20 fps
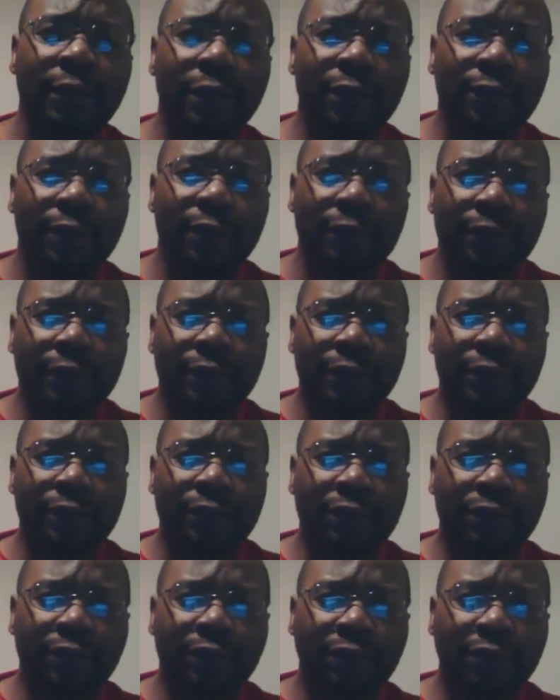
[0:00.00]

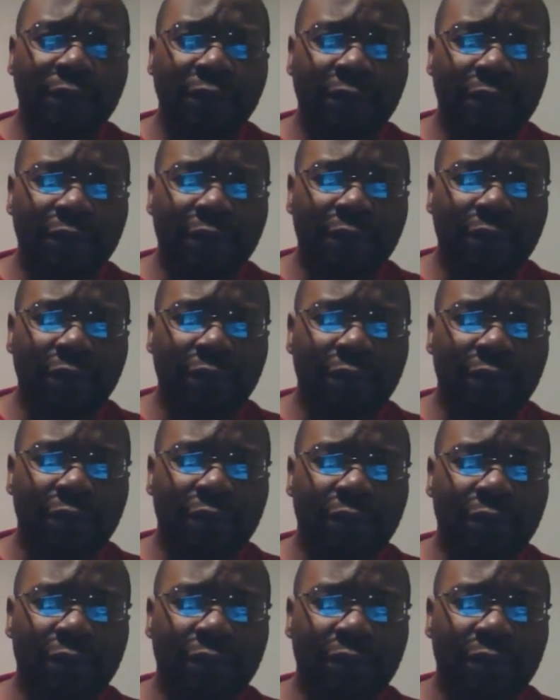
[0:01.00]

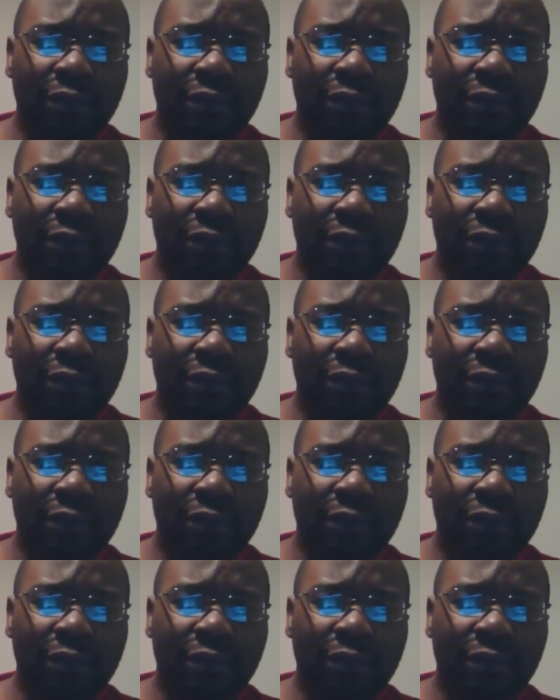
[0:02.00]
No one is speaking in this clip.